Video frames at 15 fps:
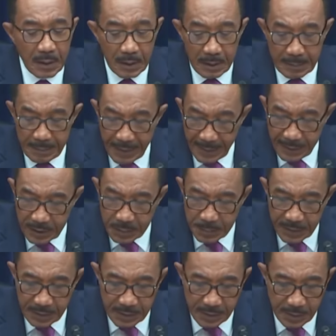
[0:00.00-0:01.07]

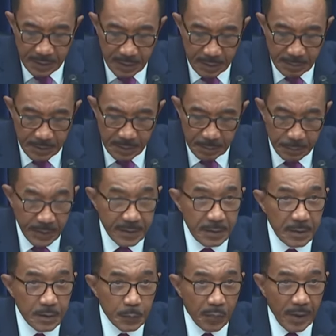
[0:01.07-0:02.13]
management systems and
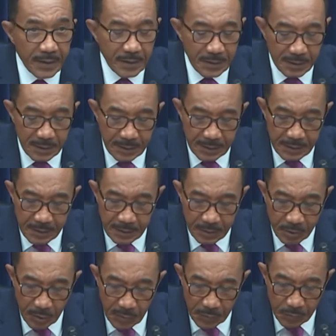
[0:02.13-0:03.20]
business processes,
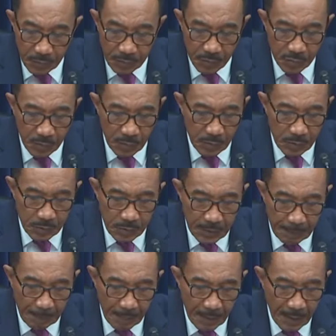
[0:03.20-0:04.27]
internal controls,
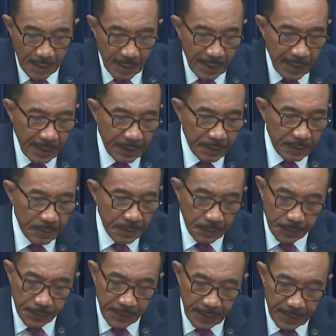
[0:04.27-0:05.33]
and
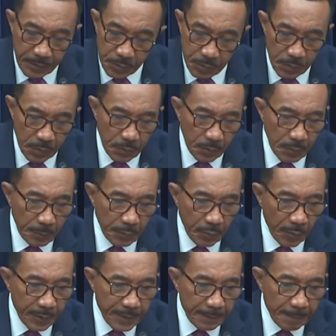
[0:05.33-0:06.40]
financial
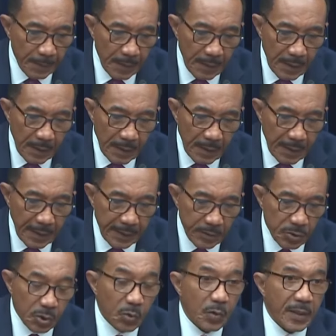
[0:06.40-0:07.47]
reporting. And
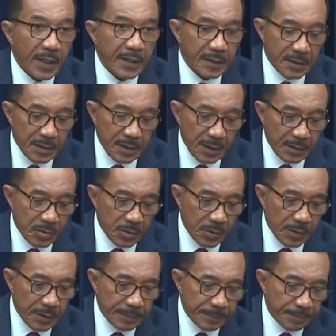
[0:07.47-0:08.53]
to that extent, sir,